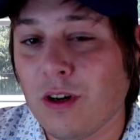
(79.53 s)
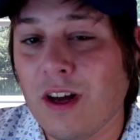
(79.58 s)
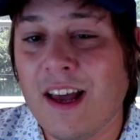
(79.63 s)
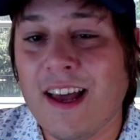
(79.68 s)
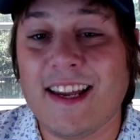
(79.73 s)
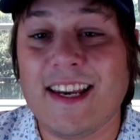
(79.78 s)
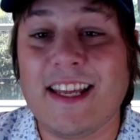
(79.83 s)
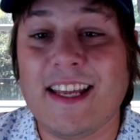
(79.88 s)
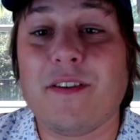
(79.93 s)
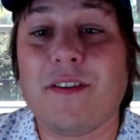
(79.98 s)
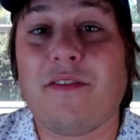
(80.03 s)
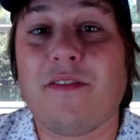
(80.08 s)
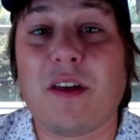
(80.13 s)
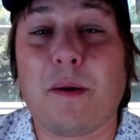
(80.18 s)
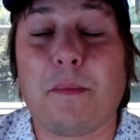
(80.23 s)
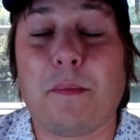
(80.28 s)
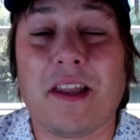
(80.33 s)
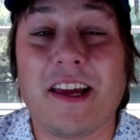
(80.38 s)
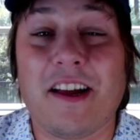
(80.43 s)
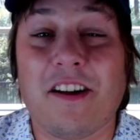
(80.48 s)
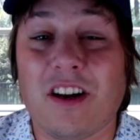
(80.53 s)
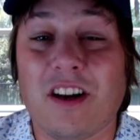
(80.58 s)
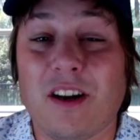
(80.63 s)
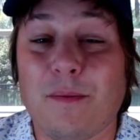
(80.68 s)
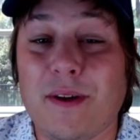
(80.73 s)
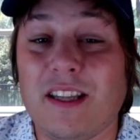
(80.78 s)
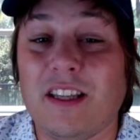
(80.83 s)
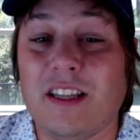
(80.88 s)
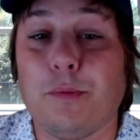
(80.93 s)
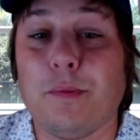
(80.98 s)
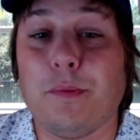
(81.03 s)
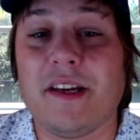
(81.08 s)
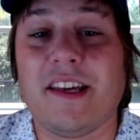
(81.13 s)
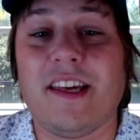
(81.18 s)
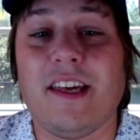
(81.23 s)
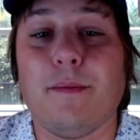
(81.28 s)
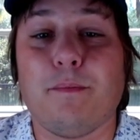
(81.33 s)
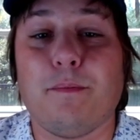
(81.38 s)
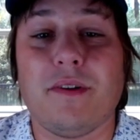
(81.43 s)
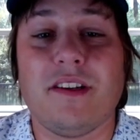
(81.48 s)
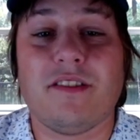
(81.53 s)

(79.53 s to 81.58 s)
And even if they play, are going to be a little bit gimpy.